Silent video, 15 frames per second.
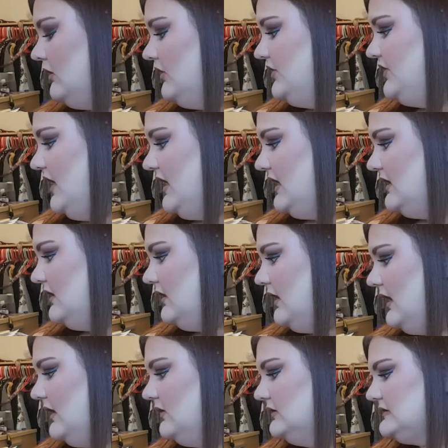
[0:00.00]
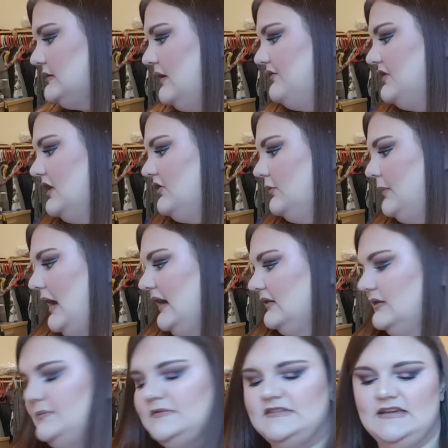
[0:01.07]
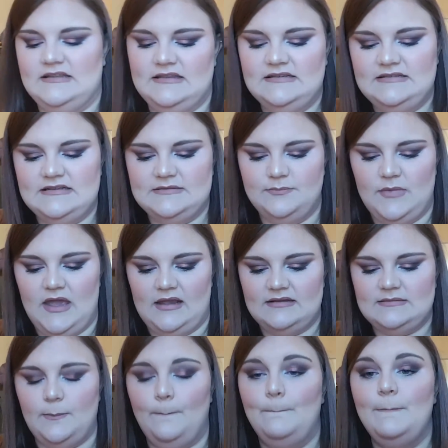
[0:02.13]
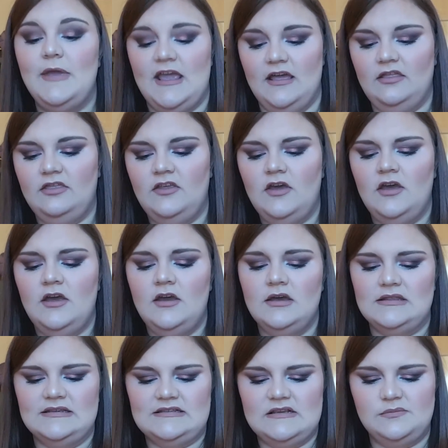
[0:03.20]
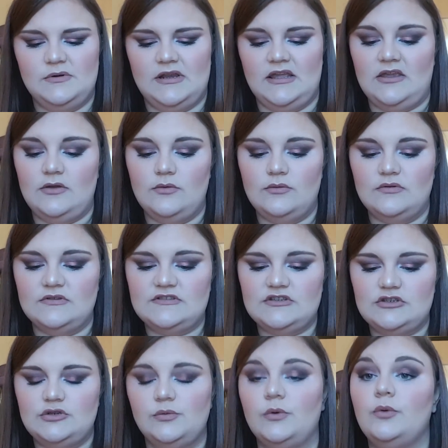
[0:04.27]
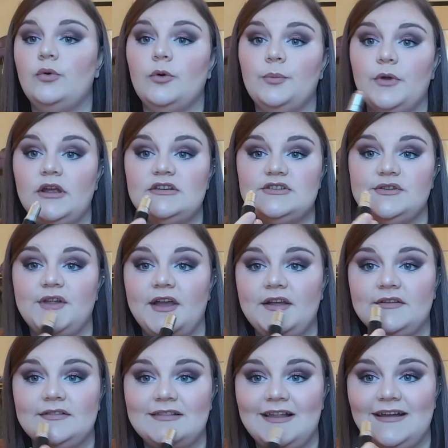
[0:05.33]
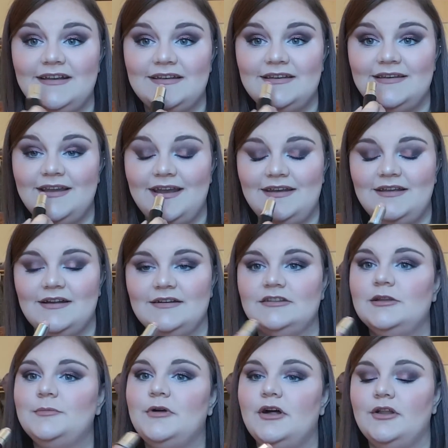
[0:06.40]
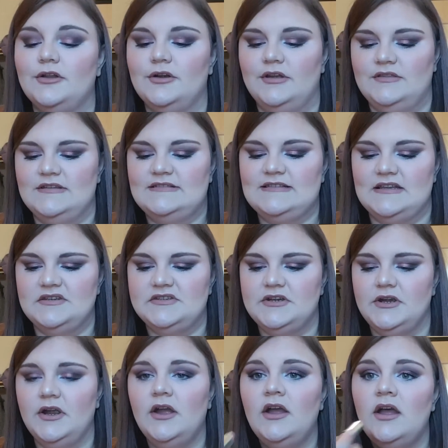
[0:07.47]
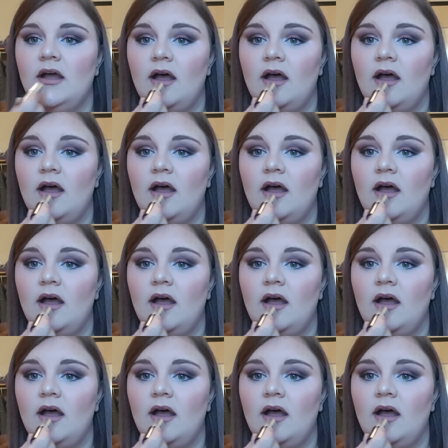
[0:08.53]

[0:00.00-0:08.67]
Then I also have another MAC lipstick. This is MAC's Myth. This is what I use to incorporate to like lighten any kind of lip color in the center.